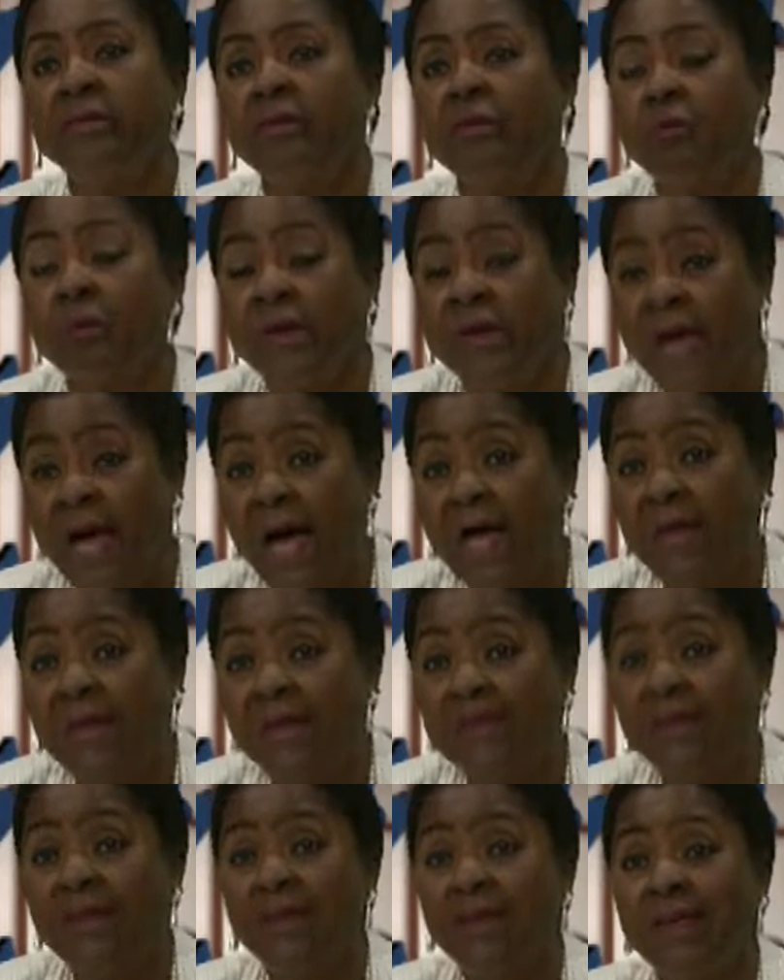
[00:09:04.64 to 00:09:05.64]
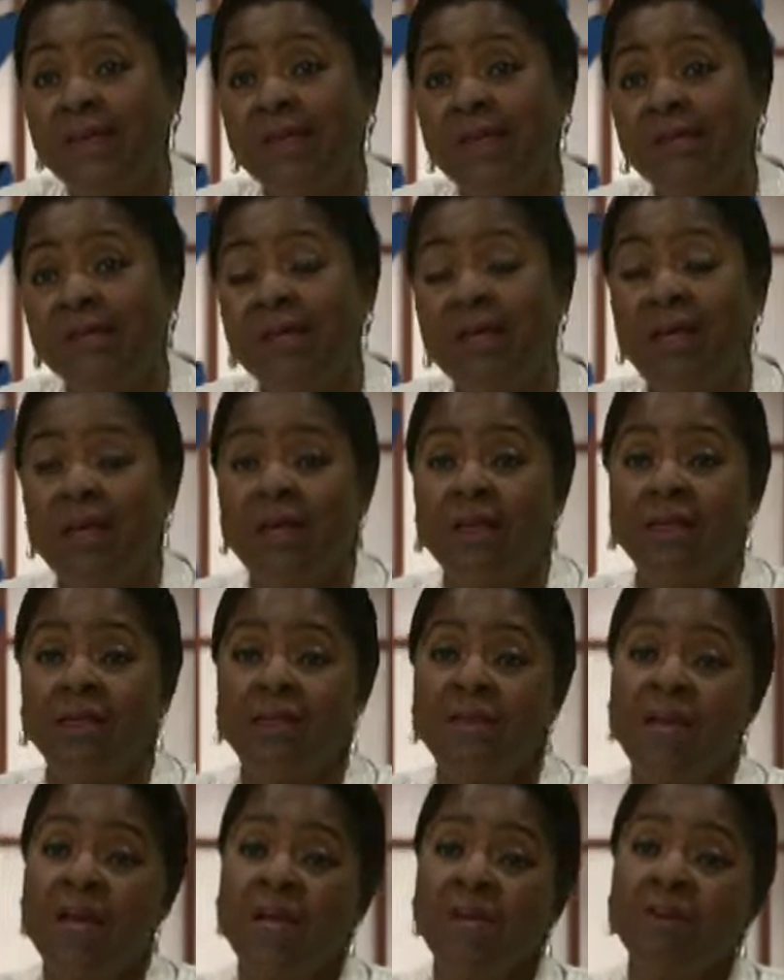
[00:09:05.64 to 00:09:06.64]
the reality is
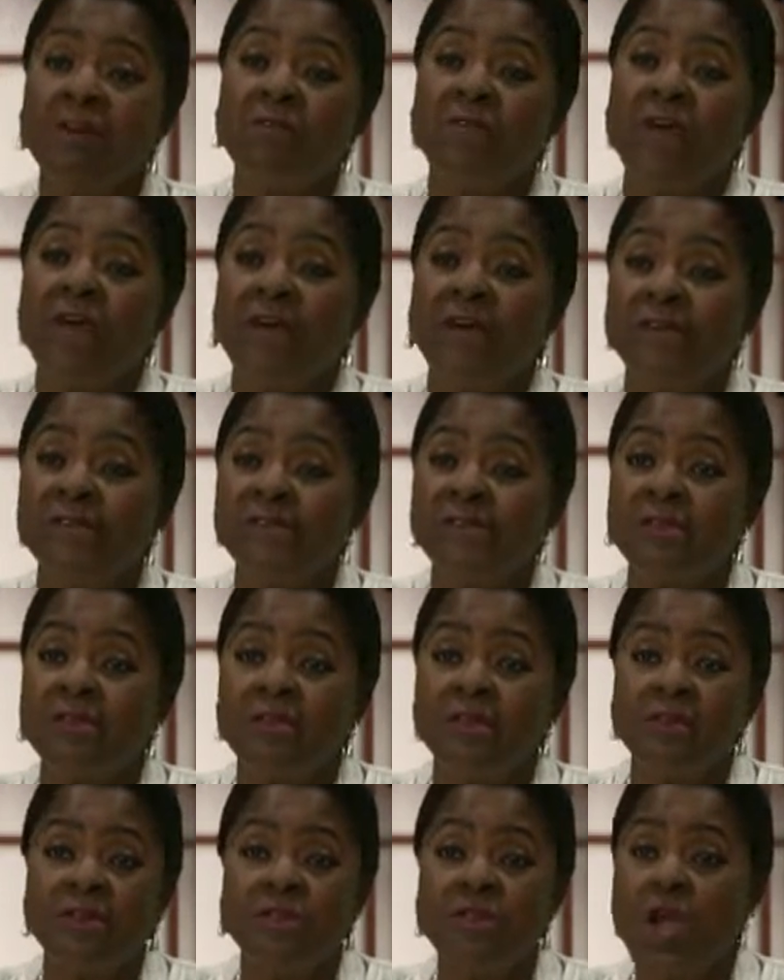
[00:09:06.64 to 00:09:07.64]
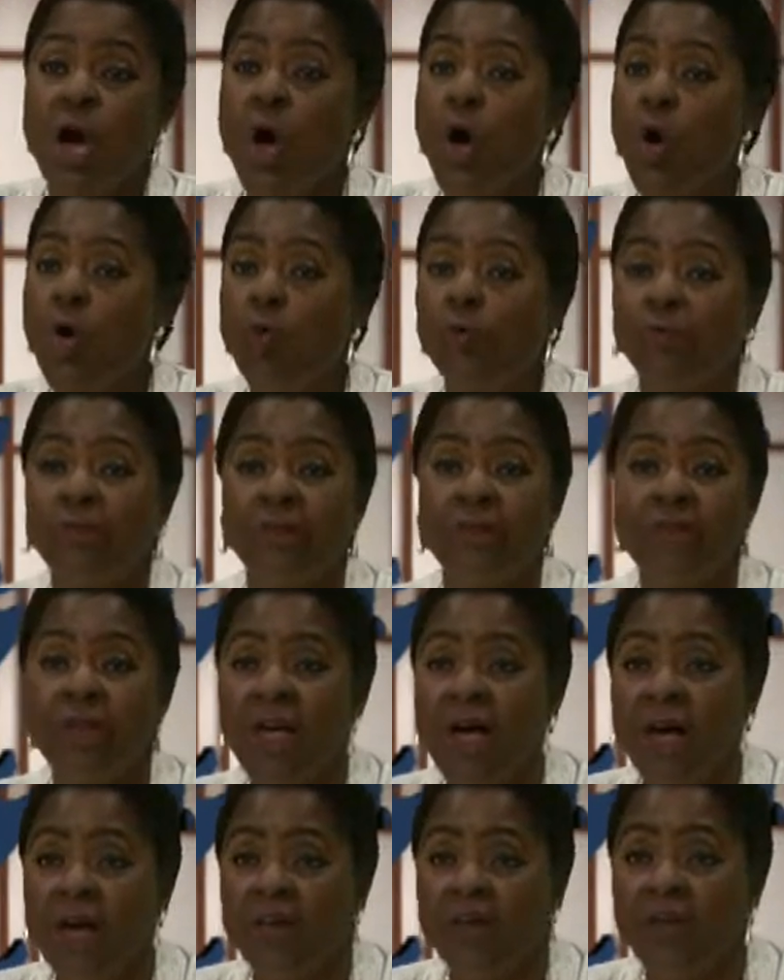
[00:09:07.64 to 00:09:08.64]
none of us knows
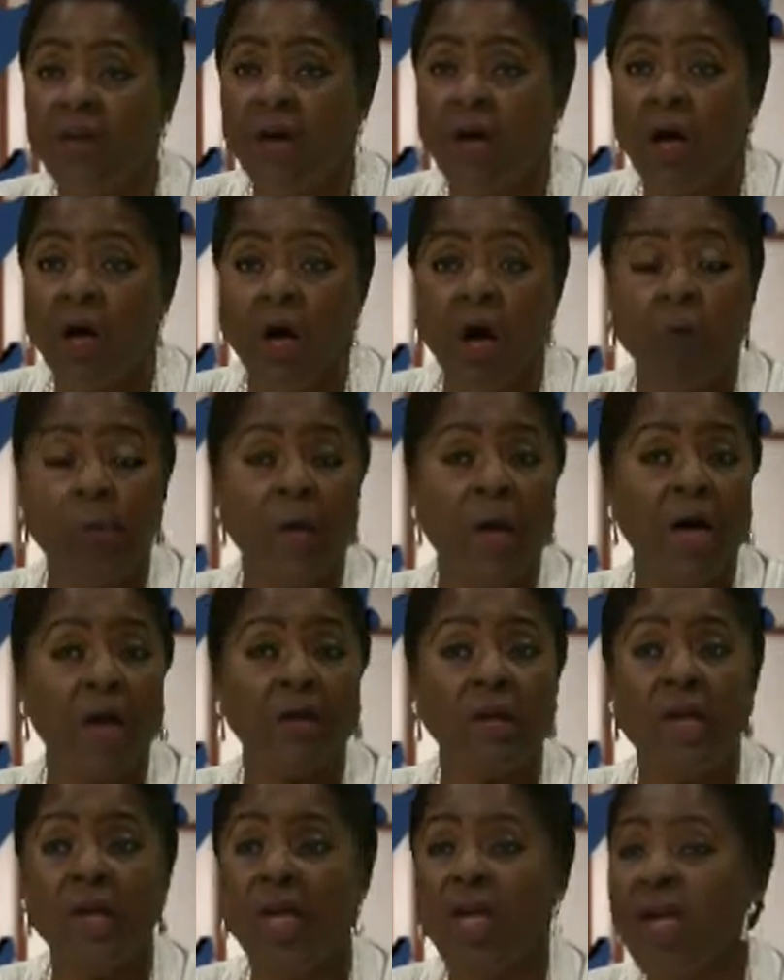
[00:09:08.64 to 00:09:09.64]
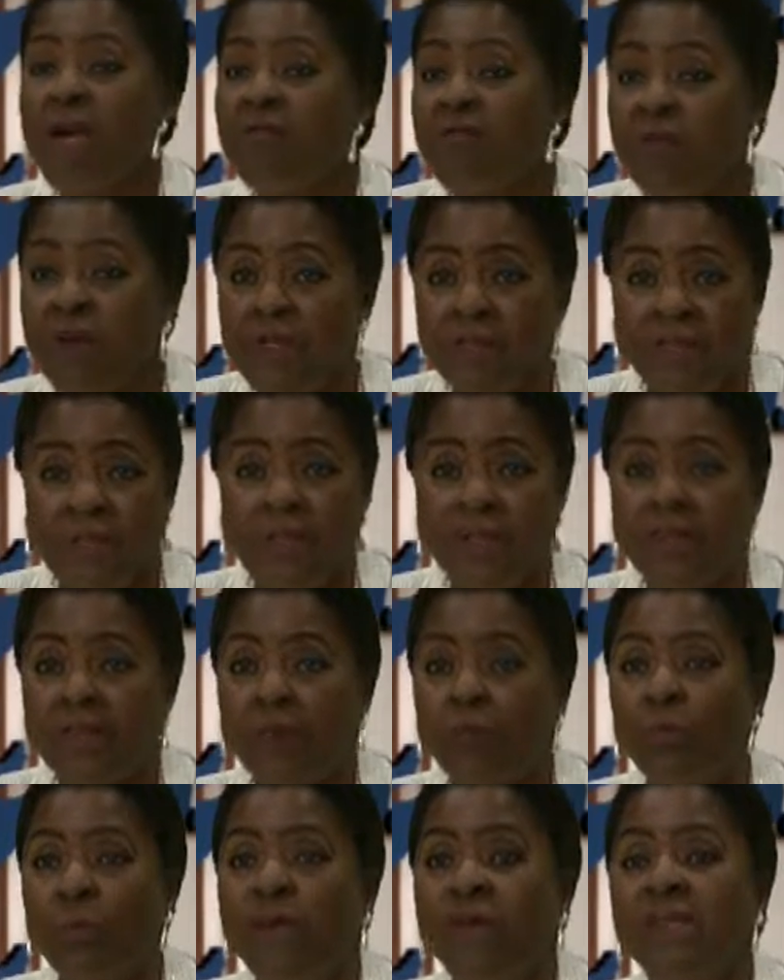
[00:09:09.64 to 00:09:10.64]
enough about everything
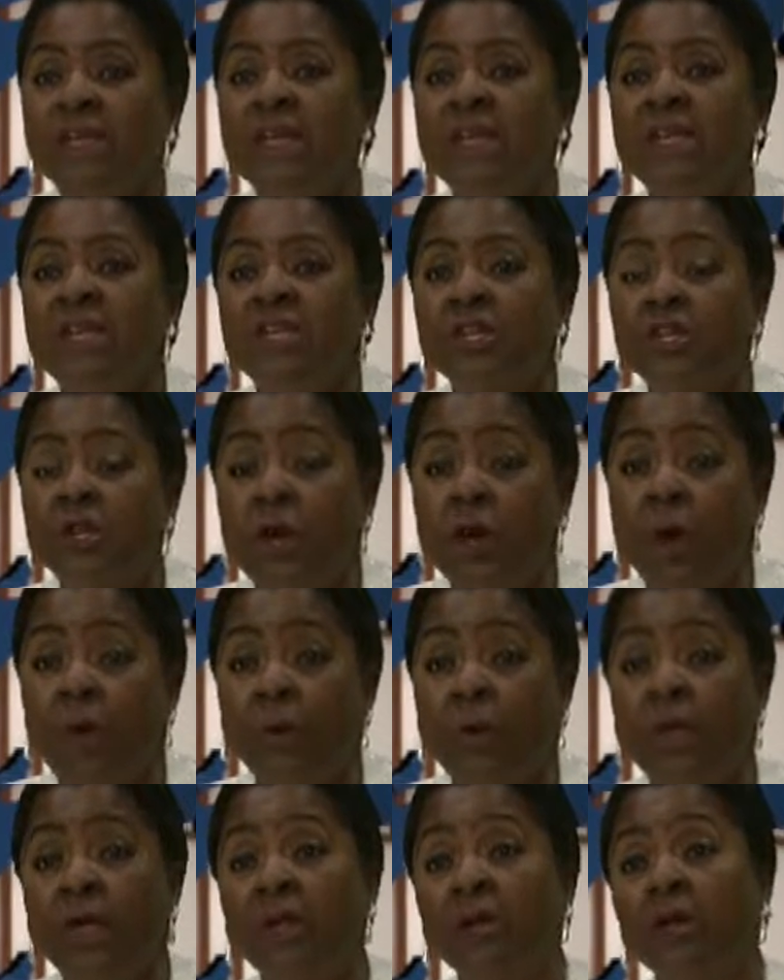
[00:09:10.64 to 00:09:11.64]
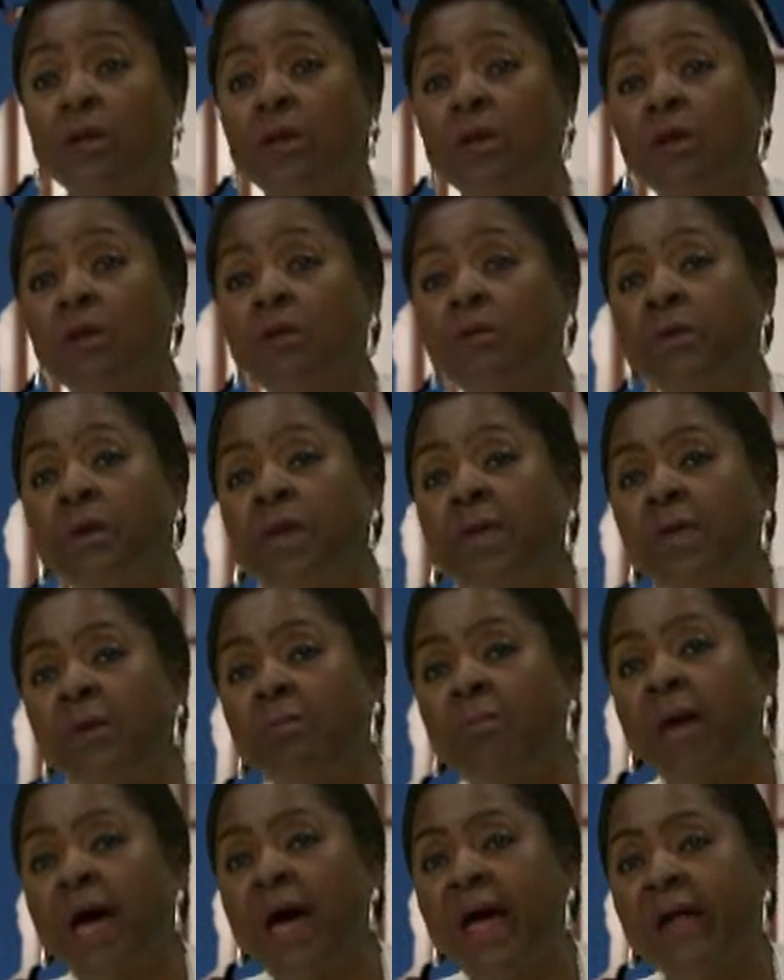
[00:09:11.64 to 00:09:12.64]
that we need to know,
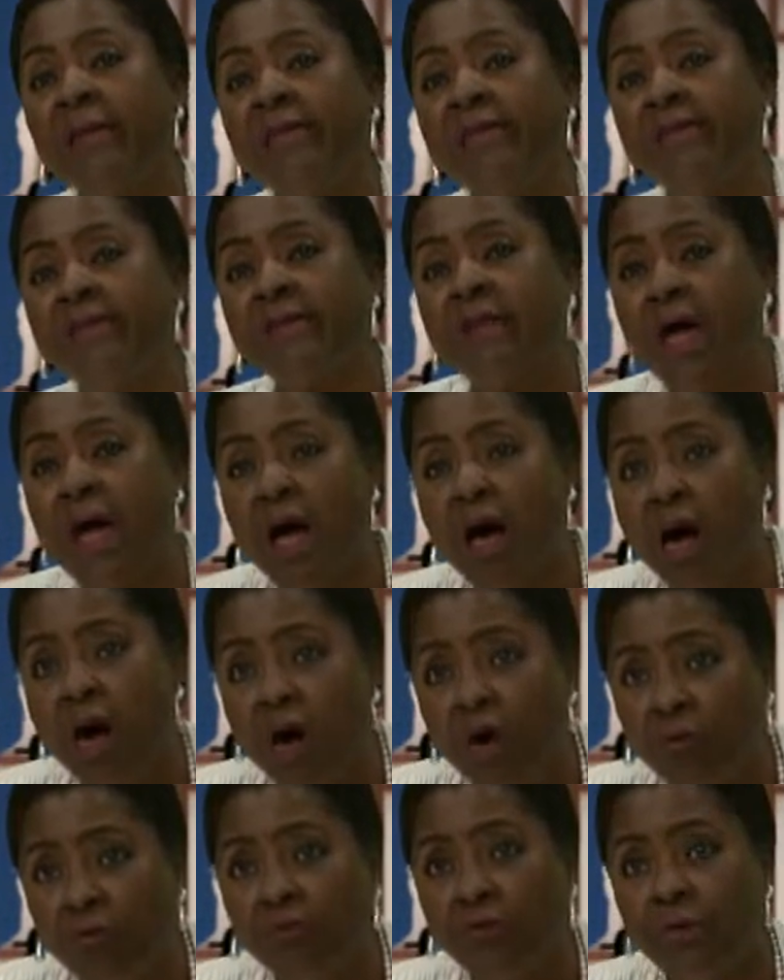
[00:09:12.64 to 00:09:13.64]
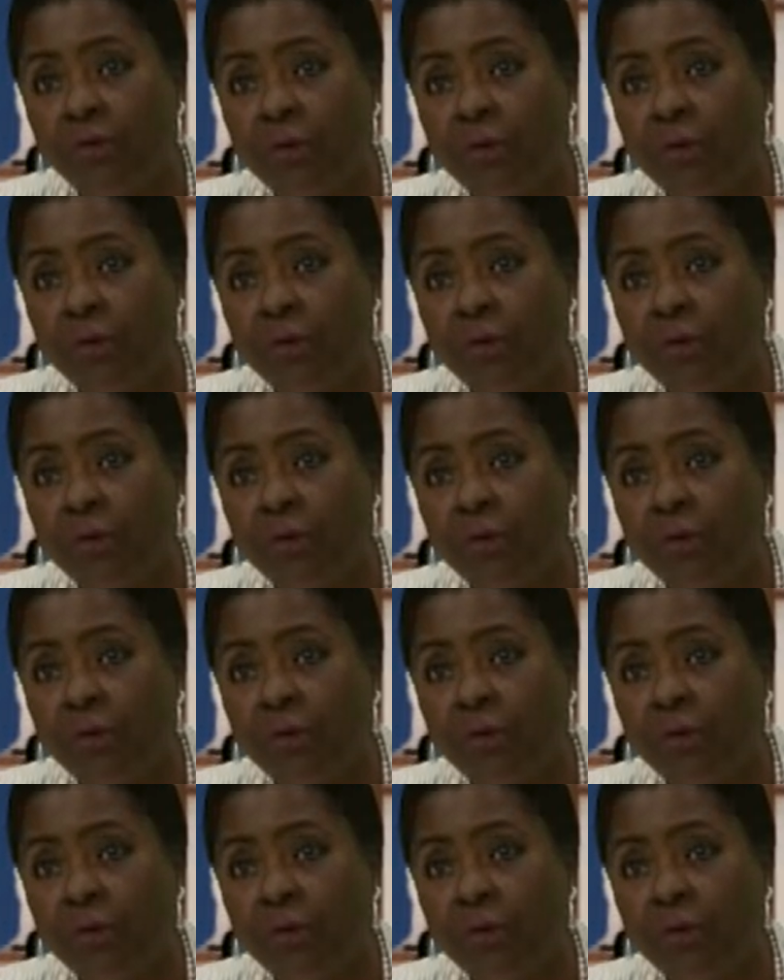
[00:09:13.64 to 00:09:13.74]
including myself.